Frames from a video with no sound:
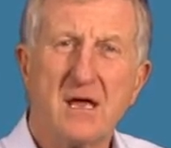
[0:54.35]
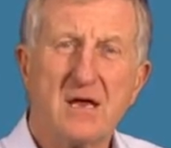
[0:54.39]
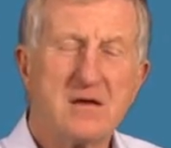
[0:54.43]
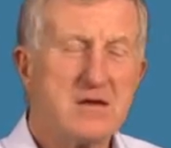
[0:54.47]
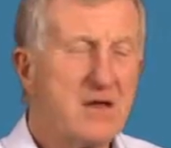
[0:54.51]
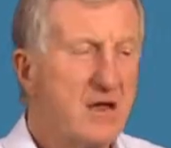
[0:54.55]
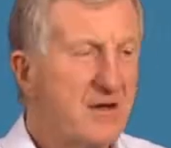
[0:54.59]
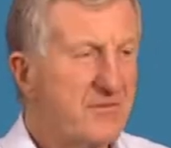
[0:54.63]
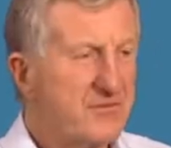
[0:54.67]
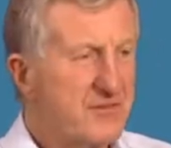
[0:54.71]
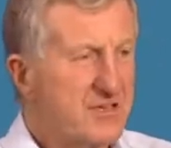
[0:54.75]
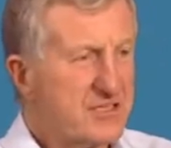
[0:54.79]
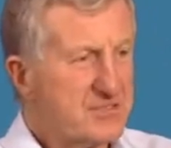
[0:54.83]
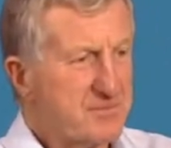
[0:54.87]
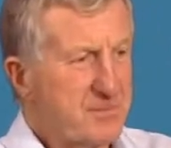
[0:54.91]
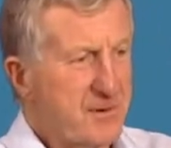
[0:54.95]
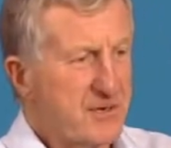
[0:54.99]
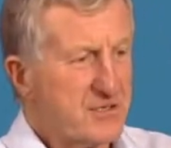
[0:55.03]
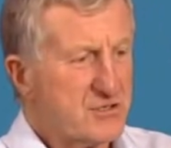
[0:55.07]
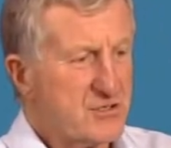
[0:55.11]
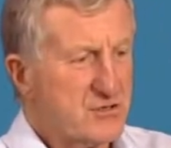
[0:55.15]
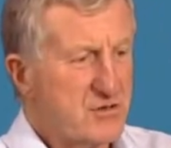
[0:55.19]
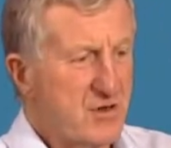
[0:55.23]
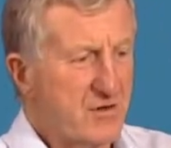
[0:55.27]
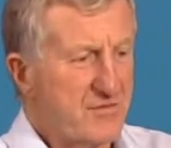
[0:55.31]
Now, if this
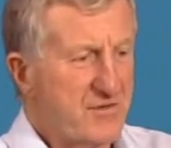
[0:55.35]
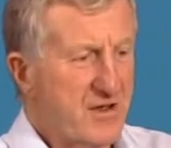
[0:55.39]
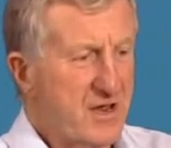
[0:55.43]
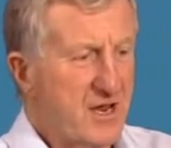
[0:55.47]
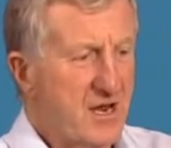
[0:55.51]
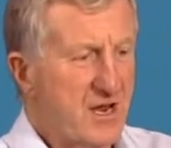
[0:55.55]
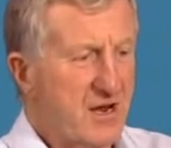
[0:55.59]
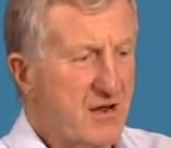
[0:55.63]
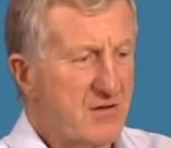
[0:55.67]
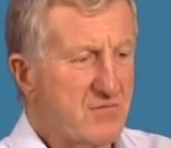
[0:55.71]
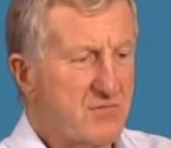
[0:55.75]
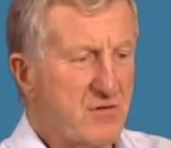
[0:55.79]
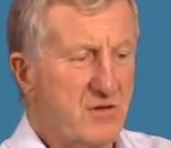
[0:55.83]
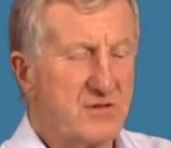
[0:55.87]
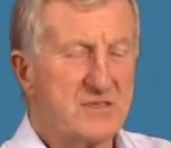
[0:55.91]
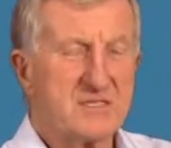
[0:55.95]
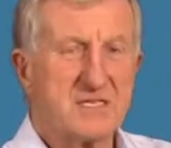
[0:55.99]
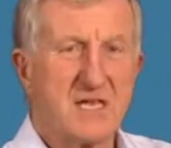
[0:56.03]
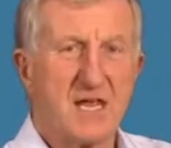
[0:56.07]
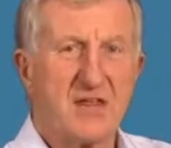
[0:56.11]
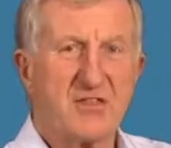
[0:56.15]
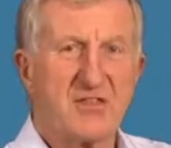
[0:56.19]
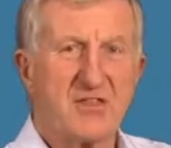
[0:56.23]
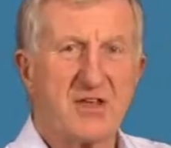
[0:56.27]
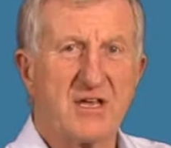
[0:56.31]
person over here runs
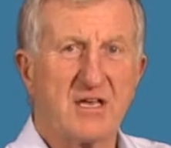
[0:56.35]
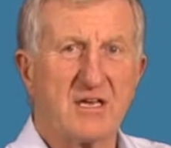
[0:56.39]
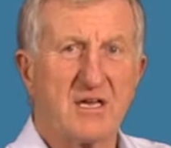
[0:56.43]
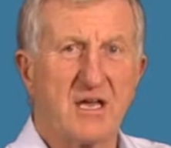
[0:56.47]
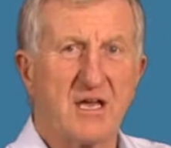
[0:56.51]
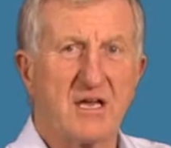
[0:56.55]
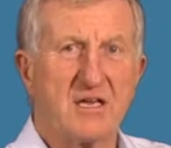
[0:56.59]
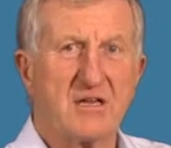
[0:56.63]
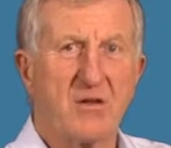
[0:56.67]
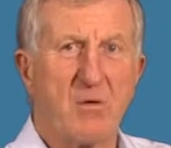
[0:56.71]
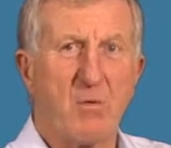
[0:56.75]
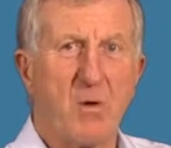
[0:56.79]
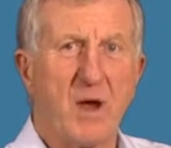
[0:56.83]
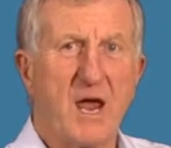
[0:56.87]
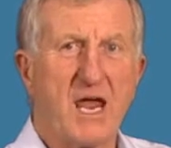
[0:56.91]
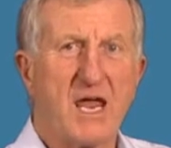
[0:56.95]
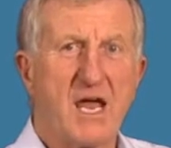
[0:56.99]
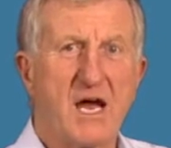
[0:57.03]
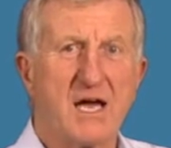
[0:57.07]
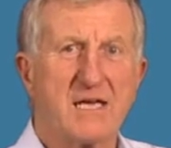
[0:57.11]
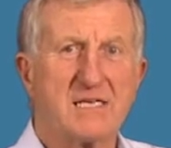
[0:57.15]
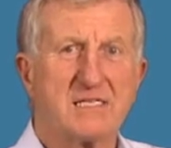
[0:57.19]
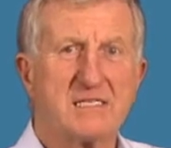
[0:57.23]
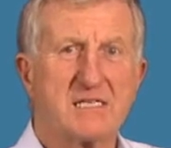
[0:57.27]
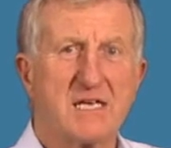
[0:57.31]
that thinking, the way
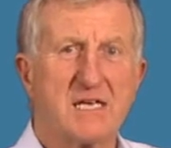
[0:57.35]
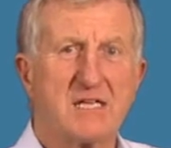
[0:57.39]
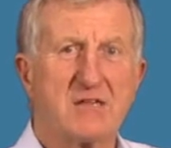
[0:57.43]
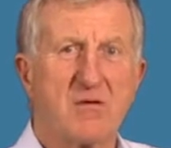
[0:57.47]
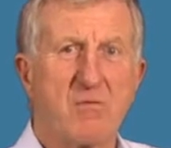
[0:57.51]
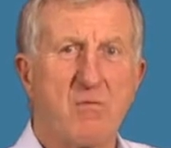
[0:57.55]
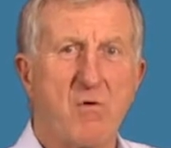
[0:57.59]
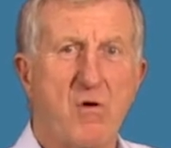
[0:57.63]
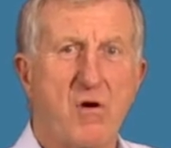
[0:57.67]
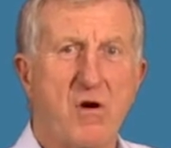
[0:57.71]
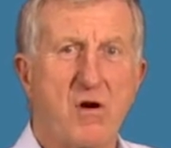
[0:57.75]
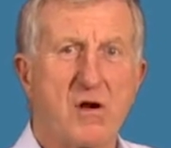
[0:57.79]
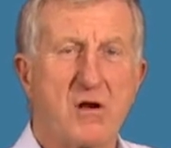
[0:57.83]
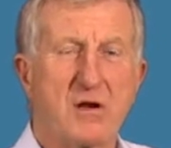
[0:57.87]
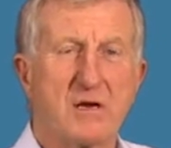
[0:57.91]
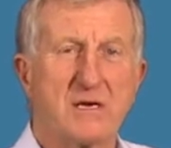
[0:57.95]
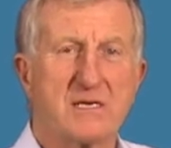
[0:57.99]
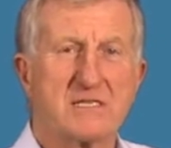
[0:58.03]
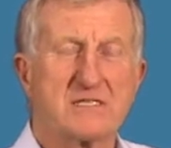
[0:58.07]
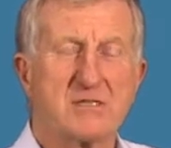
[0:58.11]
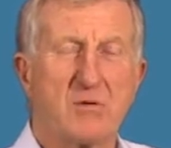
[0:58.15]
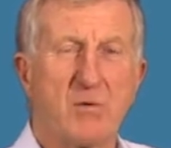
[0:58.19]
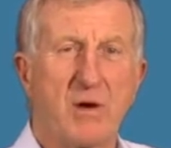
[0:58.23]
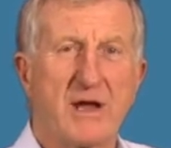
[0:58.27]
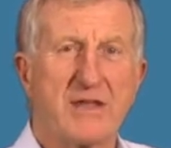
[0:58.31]
I see the world
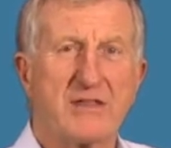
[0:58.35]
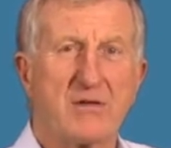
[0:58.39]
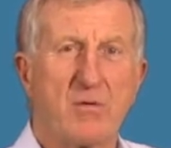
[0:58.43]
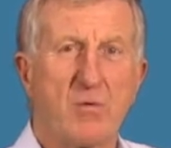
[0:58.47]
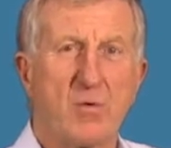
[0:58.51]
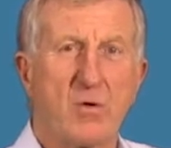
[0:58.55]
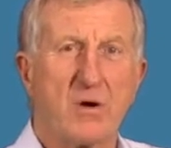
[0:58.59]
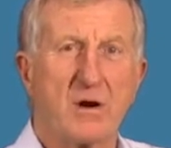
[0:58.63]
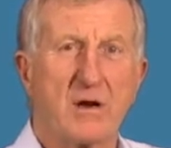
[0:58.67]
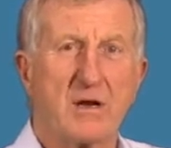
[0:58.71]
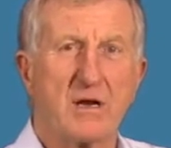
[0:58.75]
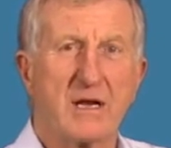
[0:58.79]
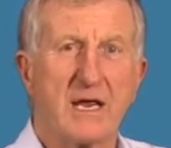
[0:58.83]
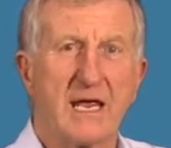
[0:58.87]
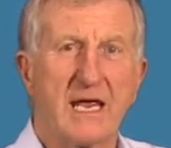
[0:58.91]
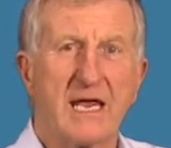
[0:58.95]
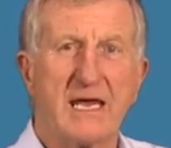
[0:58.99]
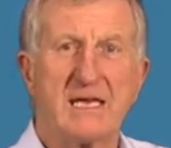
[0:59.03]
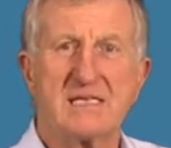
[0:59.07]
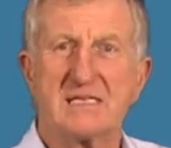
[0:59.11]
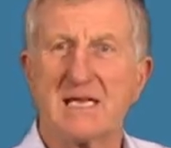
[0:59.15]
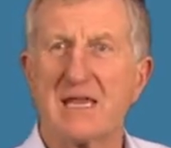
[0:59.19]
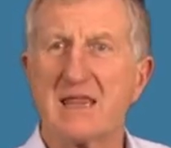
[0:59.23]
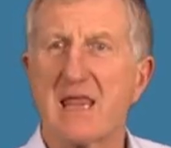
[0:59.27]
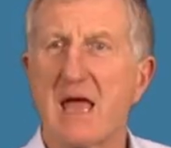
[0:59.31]
is the way the world
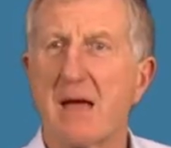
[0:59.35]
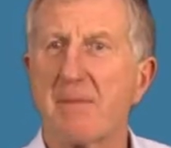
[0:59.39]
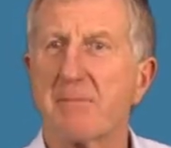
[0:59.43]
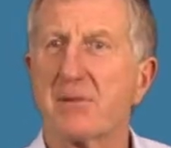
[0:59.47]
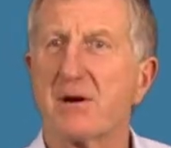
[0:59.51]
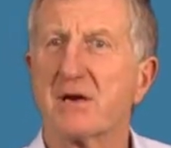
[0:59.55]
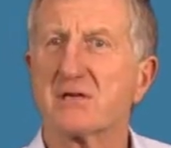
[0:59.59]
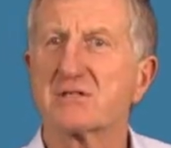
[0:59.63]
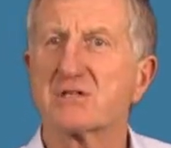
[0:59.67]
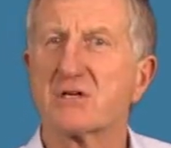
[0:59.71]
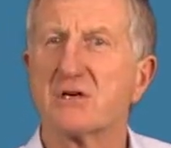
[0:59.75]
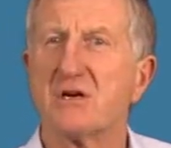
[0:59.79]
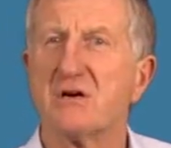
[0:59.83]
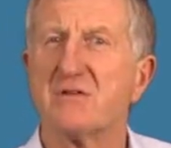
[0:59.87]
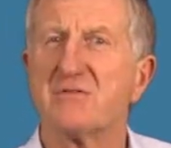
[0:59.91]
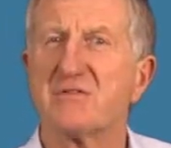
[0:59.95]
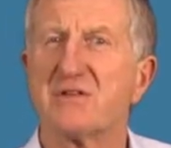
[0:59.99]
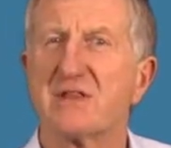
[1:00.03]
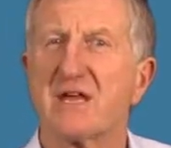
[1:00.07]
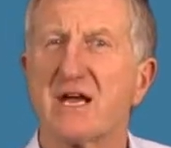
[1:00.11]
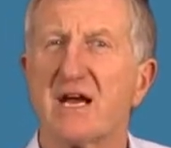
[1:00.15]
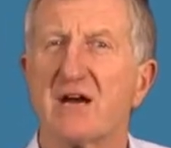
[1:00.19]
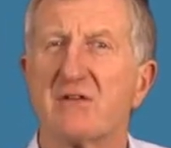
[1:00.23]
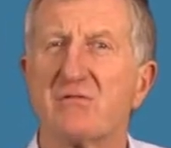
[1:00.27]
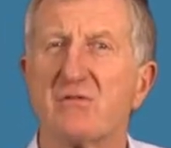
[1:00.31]
is, and that person over
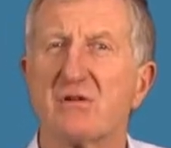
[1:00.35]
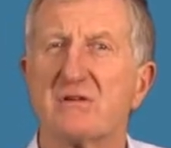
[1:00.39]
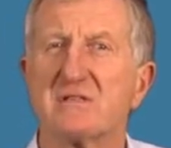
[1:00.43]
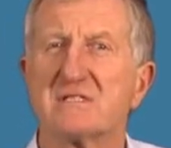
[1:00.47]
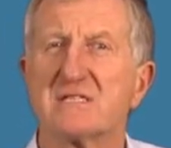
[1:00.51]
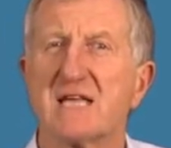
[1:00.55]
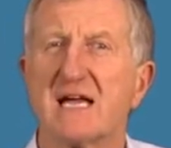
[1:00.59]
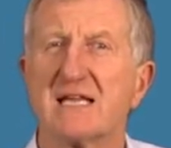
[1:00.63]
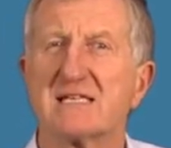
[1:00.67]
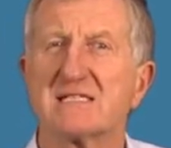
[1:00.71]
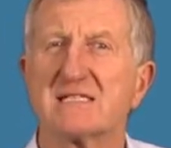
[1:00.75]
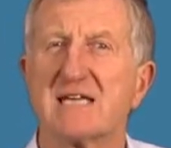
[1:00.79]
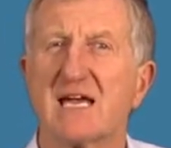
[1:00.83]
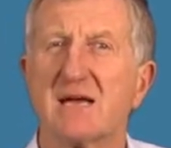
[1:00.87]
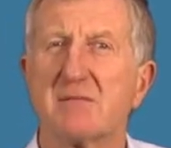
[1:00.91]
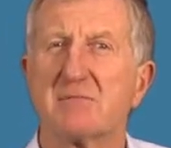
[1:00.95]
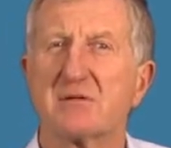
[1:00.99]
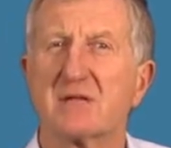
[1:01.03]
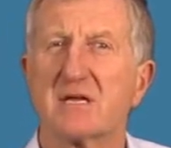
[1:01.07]
there runs that same